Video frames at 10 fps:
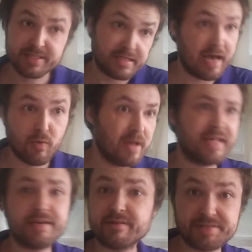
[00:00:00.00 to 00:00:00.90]
So now, while
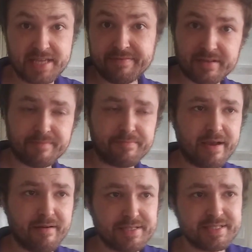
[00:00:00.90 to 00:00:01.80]
I understand the
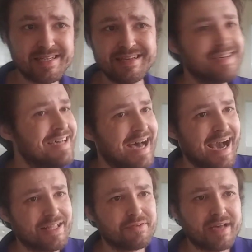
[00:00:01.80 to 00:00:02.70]
comparison,
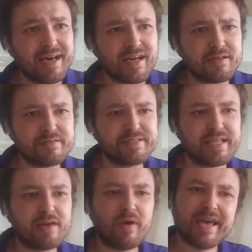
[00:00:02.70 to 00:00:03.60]
I do not
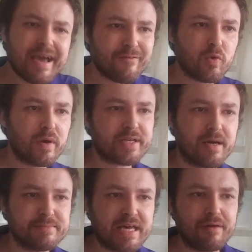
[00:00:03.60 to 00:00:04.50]
understand why everyone
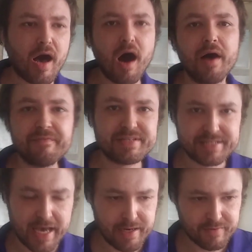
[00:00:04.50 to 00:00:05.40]
comes out on the
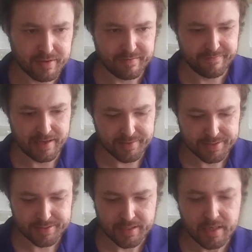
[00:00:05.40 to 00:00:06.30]
side of
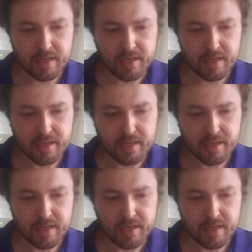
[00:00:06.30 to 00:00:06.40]
Goodfellas.